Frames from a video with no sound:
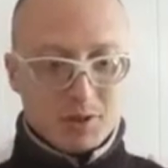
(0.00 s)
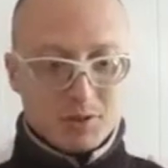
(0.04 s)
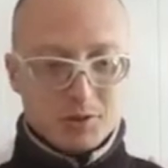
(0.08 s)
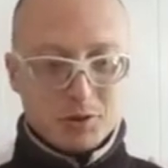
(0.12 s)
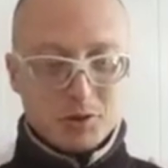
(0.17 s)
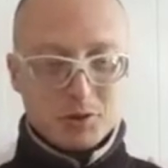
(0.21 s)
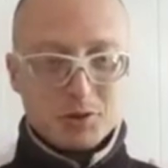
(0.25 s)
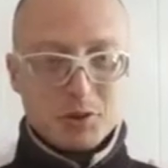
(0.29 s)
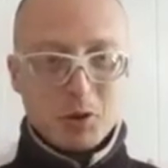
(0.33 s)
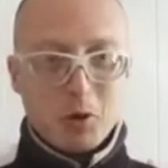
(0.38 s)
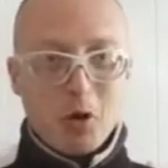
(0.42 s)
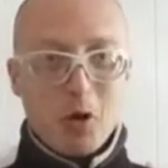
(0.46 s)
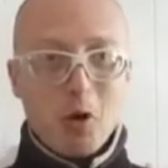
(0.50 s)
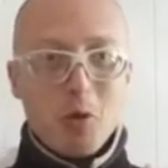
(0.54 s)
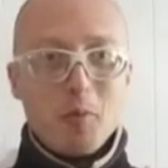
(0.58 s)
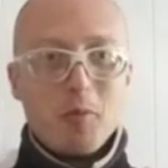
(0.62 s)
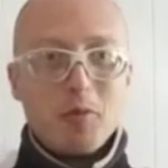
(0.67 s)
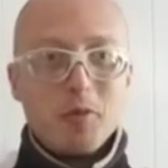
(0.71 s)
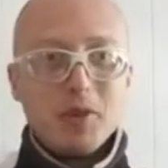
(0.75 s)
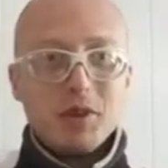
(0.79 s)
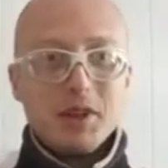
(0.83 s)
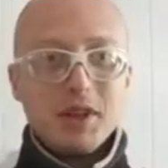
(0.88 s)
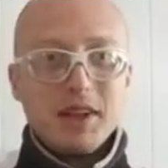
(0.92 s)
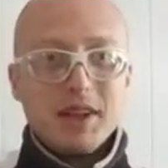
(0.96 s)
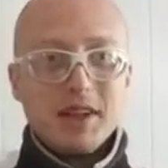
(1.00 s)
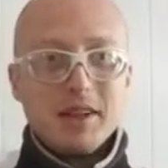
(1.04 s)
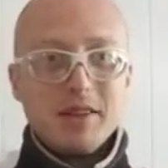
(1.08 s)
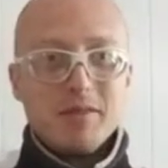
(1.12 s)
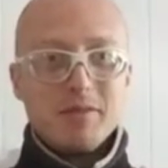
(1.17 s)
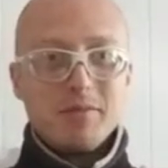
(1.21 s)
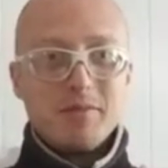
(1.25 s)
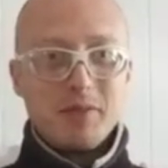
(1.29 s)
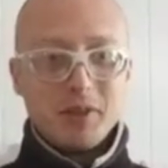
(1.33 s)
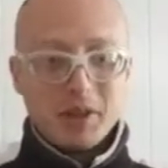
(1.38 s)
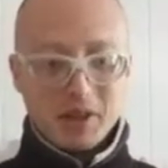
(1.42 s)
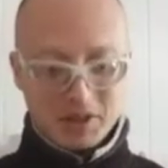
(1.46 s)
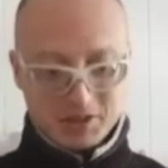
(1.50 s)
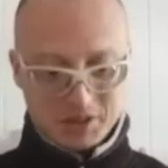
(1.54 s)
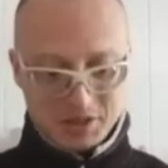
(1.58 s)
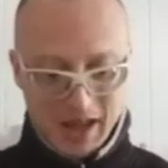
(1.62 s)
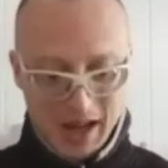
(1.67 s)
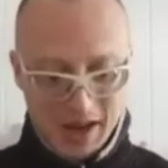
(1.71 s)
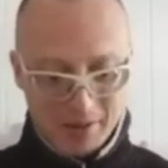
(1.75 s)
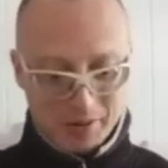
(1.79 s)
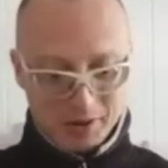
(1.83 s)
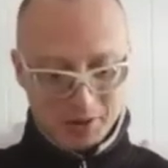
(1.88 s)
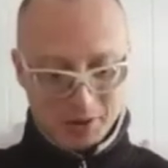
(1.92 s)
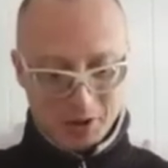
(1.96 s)
So hopefully,
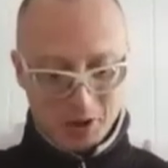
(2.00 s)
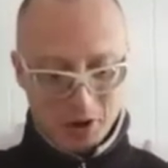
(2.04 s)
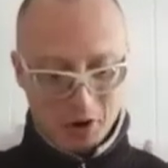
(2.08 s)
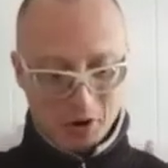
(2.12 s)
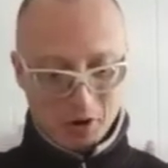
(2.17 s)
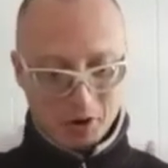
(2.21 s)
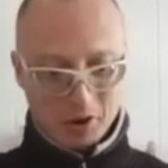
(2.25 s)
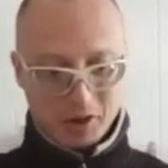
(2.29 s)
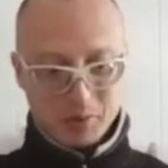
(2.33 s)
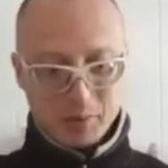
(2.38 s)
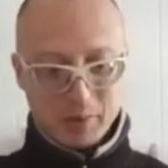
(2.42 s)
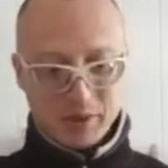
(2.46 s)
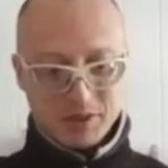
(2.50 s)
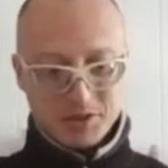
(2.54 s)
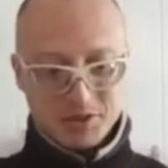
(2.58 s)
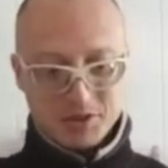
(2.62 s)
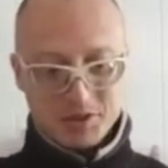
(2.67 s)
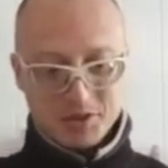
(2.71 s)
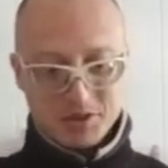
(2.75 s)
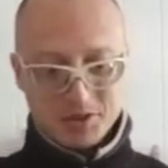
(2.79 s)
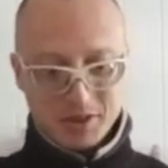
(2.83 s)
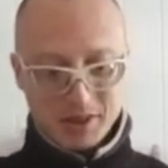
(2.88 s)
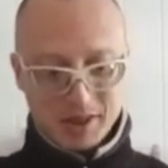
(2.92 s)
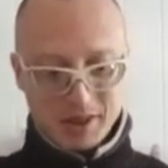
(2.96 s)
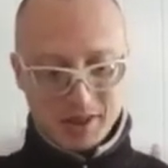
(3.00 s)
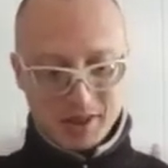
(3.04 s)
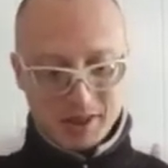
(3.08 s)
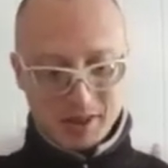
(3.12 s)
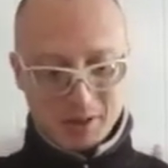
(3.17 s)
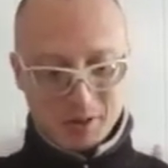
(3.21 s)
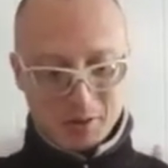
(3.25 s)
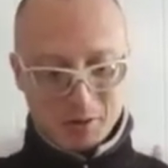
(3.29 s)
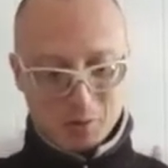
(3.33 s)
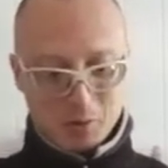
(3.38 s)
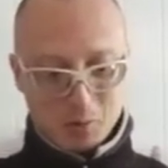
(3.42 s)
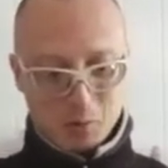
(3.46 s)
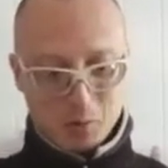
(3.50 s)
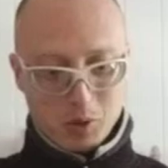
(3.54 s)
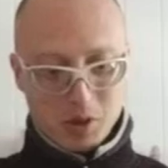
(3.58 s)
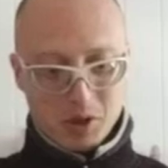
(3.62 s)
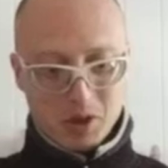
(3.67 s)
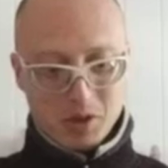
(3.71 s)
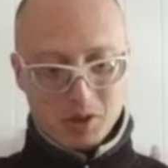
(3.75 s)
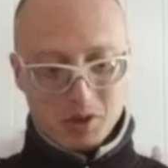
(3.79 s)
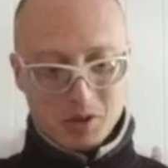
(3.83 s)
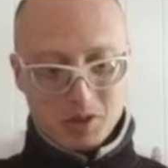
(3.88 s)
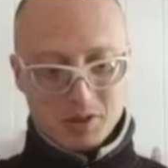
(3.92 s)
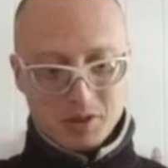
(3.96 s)
philosophical arguments
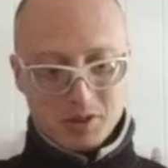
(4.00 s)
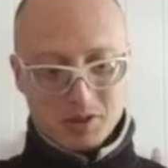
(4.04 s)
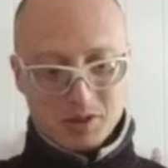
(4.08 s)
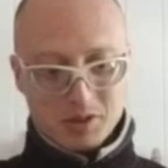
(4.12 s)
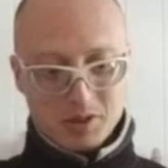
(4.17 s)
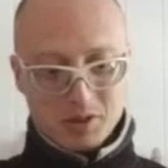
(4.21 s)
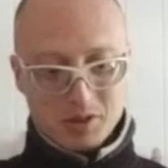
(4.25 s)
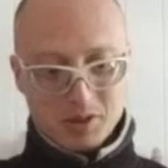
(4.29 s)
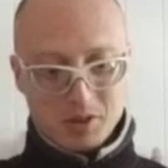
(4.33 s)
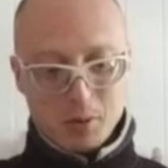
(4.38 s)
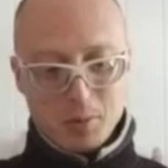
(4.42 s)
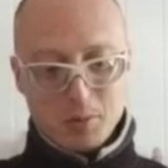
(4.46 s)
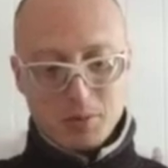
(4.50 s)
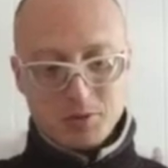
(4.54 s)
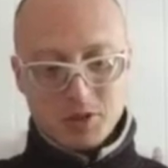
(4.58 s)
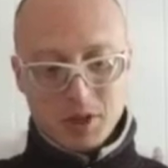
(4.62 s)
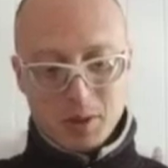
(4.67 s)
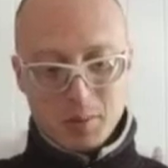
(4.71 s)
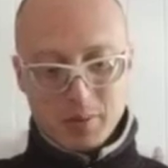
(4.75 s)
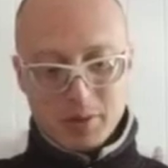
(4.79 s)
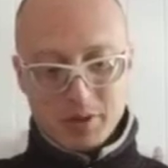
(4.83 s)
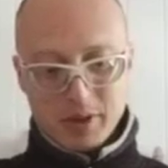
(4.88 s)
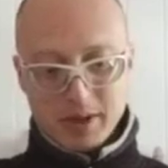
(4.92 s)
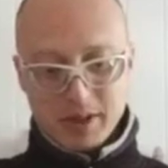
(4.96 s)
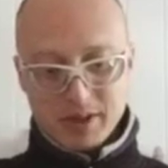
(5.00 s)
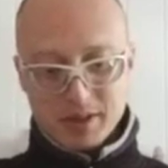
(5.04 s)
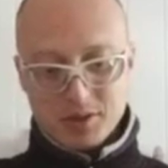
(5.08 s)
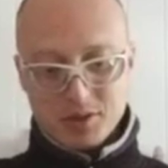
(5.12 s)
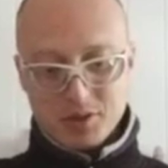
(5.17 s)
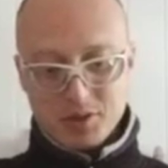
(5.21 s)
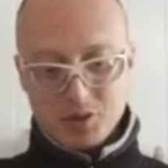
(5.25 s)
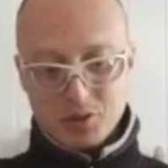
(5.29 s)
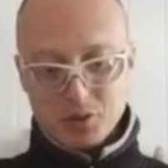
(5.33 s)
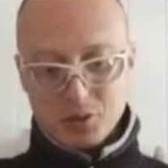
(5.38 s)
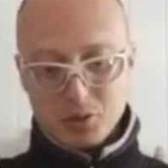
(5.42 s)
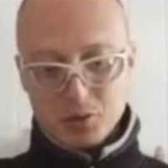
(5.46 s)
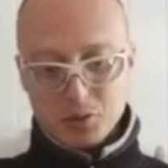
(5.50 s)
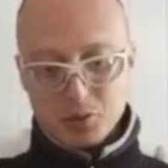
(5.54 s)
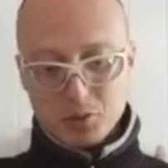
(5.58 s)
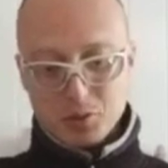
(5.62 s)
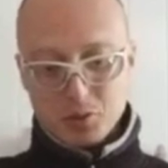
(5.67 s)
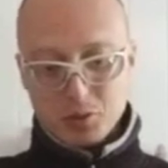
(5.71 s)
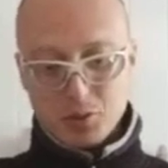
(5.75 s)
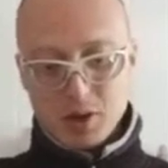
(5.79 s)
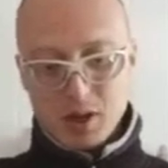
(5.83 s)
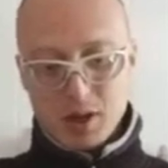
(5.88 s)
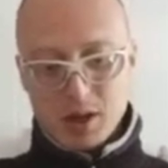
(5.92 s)
will do something to